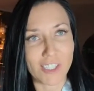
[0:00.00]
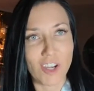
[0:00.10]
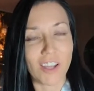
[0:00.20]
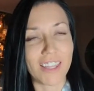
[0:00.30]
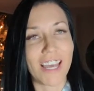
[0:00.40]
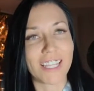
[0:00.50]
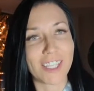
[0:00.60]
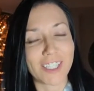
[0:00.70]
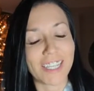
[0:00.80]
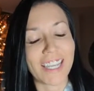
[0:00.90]
/
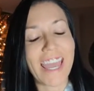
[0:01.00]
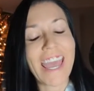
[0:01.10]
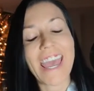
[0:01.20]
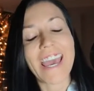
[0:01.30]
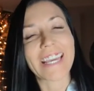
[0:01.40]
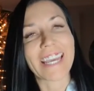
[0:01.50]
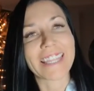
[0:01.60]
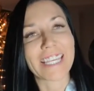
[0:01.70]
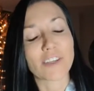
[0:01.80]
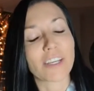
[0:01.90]
online learning.
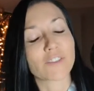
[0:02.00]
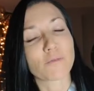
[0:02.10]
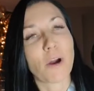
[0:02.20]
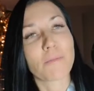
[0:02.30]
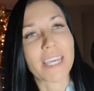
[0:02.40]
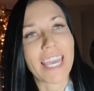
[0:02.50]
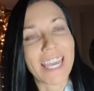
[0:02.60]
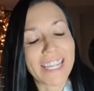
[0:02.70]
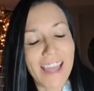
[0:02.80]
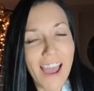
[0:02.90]
Again, thank you guys for popping
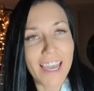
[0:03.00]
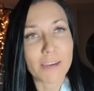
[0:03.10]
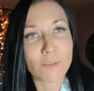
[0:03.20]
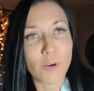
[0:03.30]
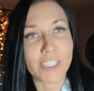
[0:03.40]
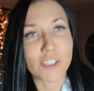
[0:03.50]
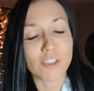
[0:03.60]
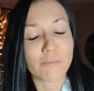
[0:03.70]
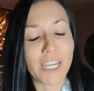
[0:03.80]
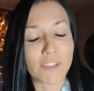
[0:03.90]
in. I am going to
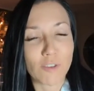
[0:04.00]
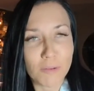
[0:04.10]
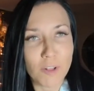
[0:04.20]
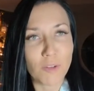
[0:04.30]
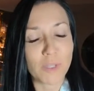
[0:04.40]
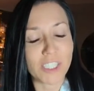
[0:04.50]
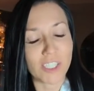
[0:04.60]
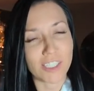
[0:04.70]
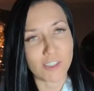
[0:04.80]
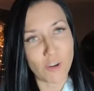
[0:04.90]
do my normal,
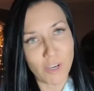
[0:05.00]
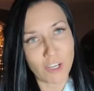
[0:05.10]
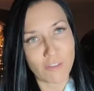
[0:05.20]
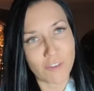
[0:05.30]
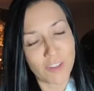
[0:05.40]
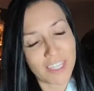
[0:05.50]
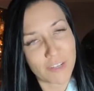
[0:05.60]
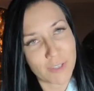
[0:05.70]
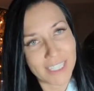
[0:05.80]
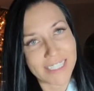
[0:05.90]
which is going over
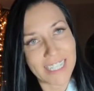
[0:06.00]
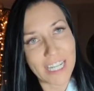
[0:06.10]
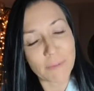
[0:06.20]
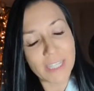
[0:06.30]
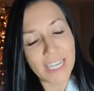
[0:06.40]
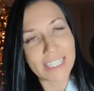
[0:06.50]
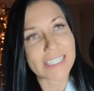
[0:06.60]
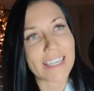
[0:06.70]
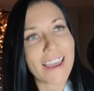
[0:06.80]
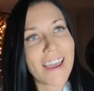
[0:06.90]
the real estate
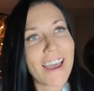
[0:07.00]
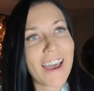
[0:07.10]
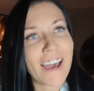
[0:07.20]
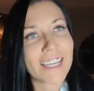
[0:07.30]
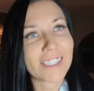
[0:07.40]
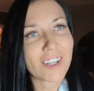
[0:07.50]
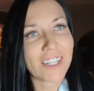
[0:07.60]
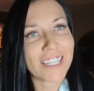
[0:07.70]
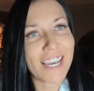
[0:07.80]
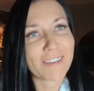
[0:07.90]
updates. Hi
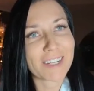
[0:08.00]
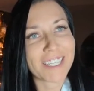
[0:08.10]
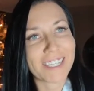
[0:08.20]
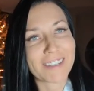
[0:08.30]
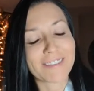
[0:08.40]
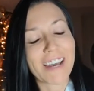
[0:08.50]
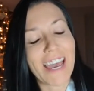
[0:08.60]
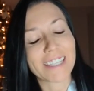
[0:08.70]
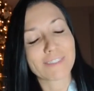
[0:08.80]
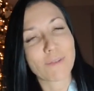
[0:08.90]
Scotty, how are you?
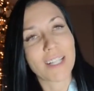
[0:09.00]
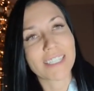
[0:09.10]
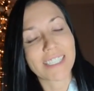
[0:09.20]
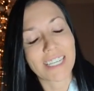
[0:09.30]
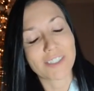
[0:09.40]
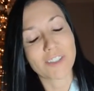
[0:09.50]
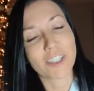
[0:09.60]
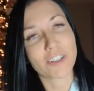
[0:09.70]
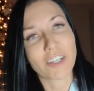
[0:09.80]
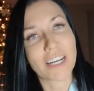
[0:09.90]
As well as
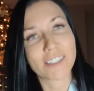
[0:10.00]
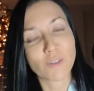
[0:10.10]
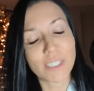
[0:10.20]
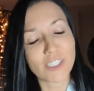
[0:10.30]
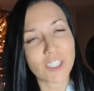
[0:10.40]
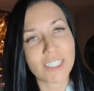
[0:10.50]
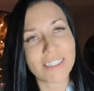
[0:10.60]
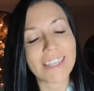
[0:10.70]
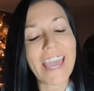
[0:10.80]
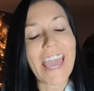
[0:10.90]
answering your guys'
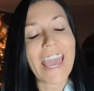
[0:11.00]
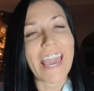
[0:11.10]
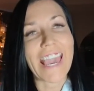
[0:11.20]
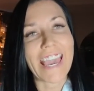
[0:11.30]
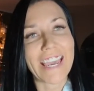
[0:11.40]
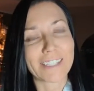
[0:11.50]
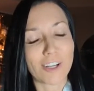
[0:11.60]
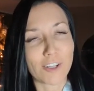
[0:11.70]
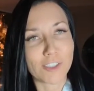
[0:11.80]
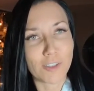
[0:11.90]
questions.
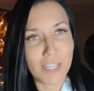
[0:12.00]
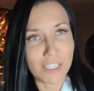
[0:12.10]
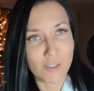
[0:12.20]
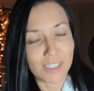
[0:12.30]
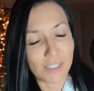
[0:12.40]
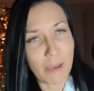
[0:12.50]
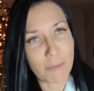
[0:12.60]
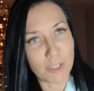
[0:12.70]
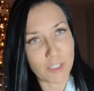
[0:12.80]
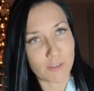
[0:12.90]
And also then doing some
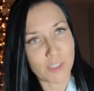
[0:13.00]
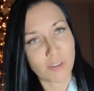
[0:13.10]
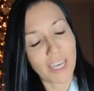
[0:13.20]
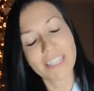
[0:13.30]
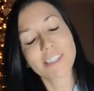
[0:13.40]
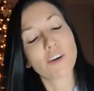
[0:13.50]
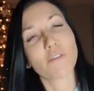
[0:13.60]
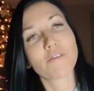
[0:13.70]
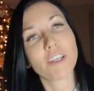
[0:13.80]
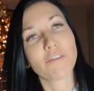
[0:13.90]
happy news. Okay,
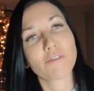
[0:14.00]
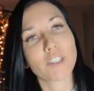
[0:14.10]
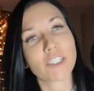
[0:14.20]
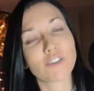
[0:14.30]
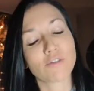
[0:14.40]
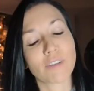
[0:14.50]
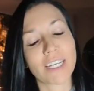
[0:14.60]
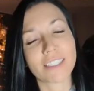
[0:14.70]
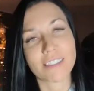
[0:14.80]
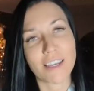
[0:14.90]
so feel free to
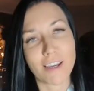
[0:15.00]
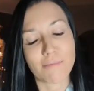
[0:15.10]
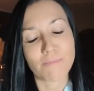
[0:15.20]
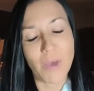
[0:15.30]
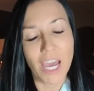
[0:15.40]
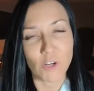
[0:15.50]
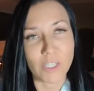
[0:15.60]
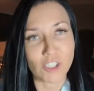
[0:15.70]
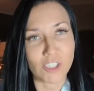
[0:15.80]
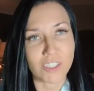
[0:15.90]
write some
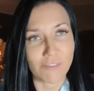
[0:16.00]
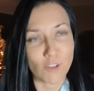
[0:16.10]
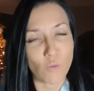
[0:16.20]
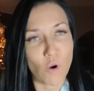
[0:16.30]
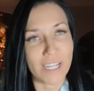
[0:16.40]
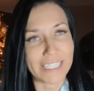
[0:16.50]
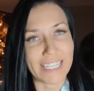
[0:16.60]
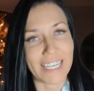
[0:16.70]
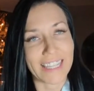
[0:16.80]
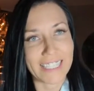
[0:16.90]
questions if you want
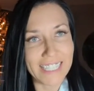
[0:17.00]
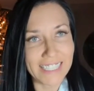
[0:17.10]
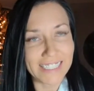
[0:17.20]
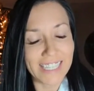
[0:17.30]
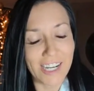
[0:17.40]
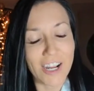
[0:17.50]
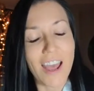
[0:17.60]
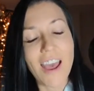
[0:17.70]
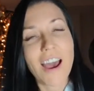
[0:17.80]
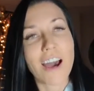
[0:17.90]
in the text there.
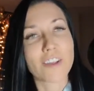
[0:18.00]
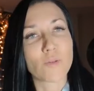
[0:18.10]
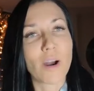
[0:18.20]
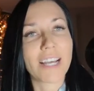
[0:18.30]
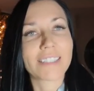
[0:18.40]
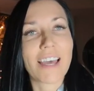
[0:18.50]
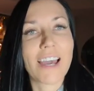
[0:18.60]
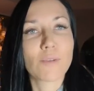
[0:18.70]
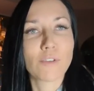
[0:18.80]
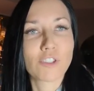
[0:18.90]
Otherwise,
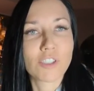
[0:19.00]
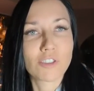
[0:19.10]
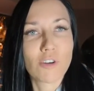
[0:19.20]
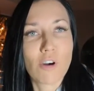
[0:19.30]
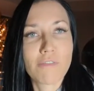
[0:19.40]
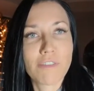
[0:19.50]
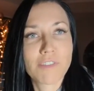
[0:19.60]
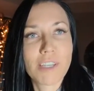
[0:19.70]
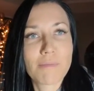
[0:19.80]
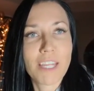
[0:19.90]
I will just go off
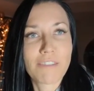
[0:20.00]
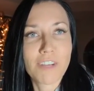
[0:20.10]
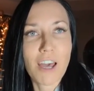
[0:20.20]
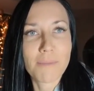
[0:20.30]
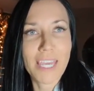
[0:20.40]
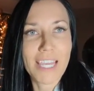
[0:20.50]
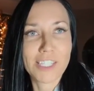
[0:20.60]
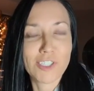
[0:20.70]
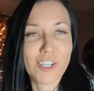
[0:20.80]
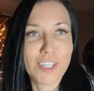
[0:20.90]
of some that have come
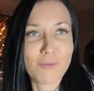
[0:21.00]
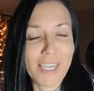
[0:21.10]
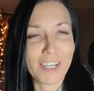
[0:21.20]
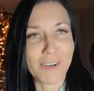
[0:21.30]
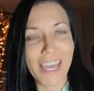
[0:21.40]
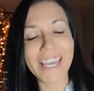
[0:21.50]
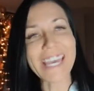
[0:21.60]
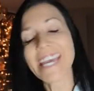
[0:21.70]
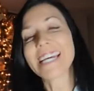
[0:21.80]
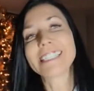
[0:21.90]
in during the week. Okay,
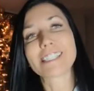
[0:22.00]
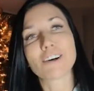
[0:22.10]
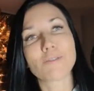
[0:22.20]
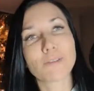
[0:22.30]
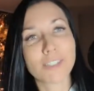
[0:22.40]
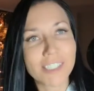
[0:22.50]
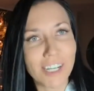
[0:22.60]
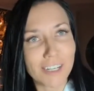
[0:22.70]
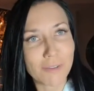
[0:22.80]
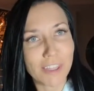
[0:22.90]
so we will
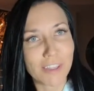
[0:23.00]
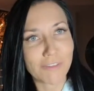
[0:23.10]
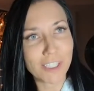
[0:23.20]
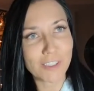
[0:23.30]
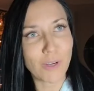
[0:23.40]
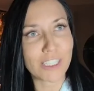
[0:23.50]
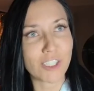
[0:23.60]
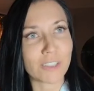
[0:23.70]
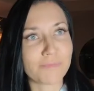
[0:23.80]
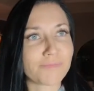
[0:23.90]
start with the first
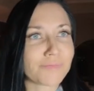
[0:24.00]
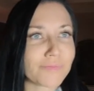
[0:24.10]
question.